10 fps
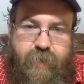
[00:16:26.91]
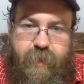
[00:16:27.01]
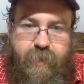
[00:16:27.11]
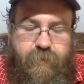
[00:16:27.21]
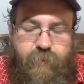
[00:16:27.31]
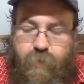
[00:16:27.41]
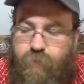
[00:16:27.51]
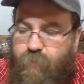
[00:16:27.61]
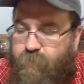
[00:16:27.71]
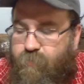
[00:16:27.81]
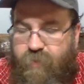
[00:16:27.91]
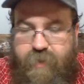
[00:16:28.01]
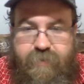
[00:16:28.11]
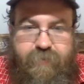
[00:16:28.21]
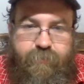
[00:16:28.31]
and over the
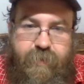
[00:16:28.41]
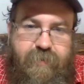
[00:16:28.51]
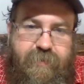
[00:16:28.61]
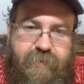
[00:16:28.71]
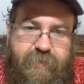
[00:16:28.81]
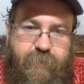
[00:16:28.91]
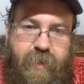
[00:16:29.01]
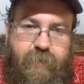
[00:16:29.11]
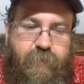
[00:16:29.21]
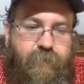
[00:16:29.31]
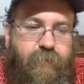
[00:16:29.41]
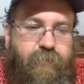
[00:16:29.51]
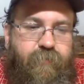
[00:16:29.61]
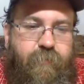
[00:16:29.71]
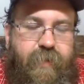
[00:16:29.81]
price of Ben's Easy Mag Loader
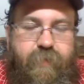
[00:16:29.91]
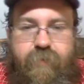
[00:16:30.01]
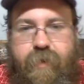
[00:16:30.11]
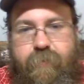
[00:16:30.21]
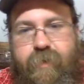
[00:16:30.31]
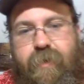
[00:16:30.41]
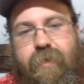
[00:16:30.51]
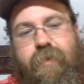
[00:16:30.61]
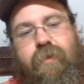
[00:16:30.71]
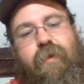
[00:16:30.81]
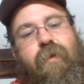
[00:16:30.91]
for me to recommend it.